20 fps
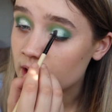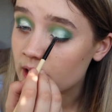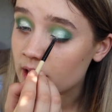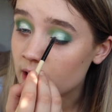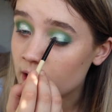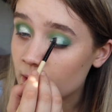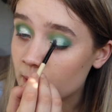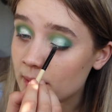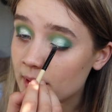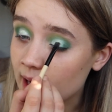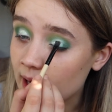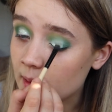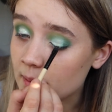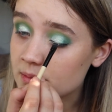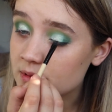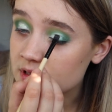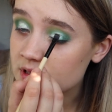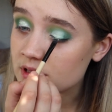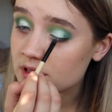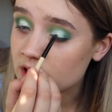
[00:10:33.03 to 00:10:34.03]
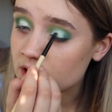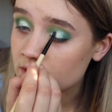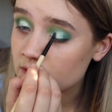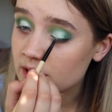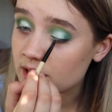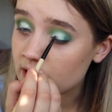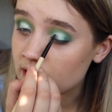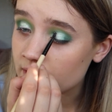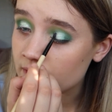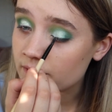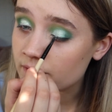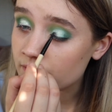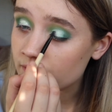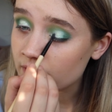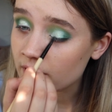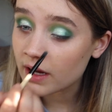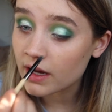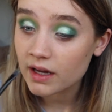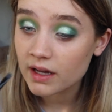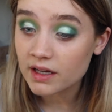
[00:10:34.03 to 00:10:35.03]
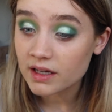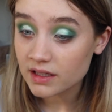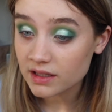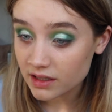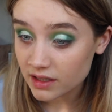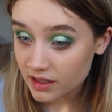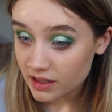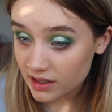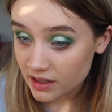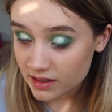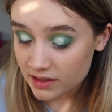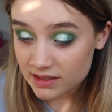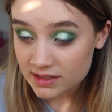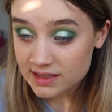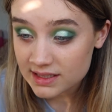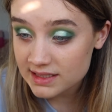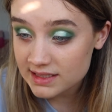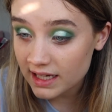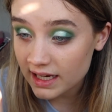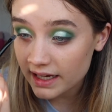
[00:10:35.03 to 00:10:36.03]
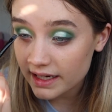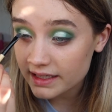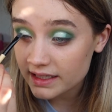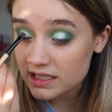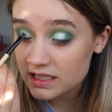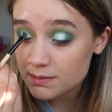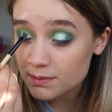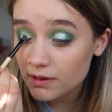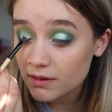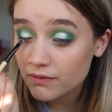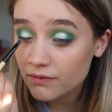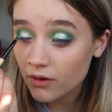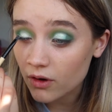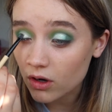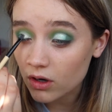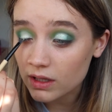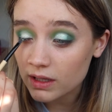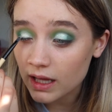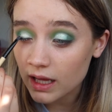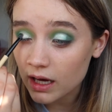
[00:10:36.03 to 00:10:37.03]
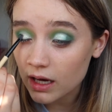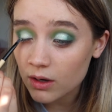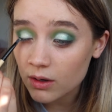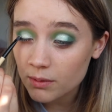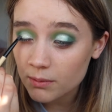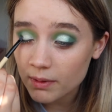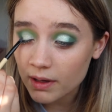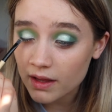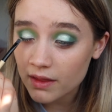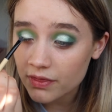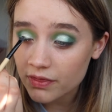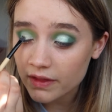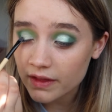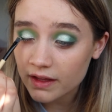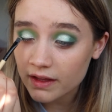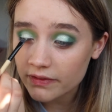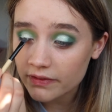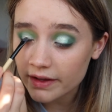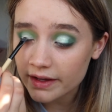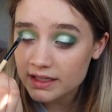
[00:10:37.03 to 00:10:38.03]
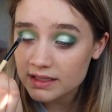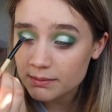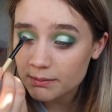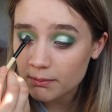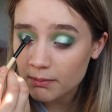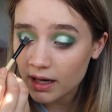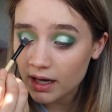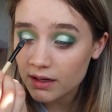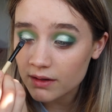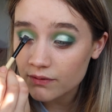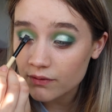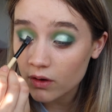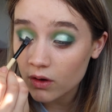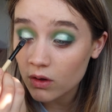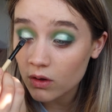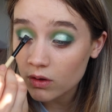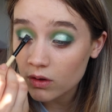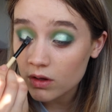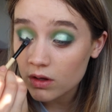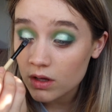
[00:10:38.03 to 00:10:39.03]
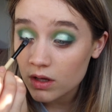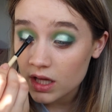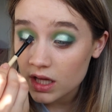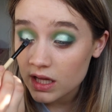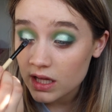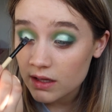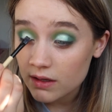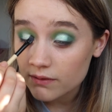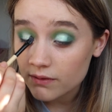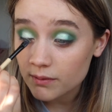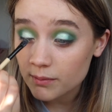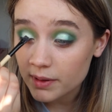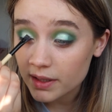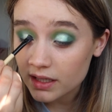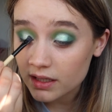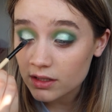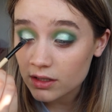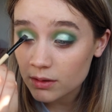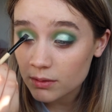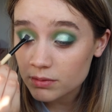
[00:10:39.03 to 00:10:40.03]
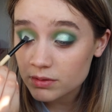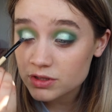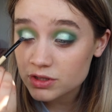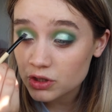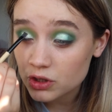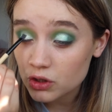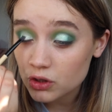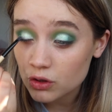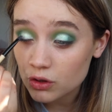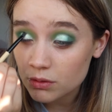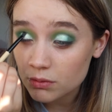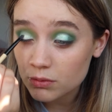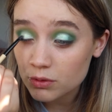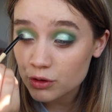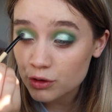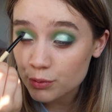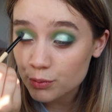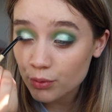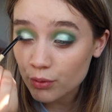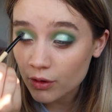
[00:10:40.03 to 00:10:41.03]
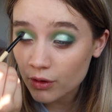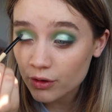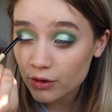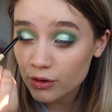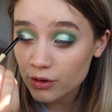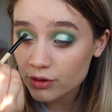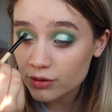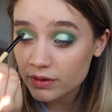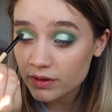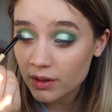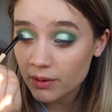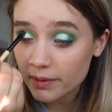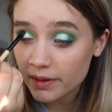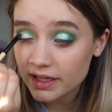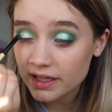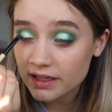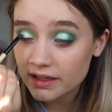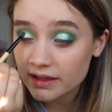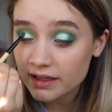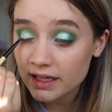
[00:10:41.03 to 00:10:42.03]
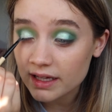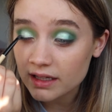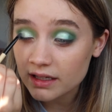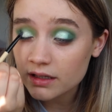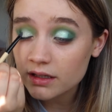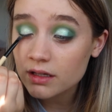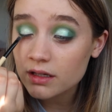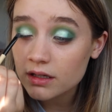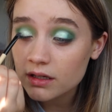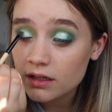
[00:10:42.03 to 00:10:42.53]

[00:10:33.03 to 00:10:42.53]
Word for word: it'll be absolutely fine. There's a tiniest bit of fallout, but I think that is my fault for picking up too much product when I went in then.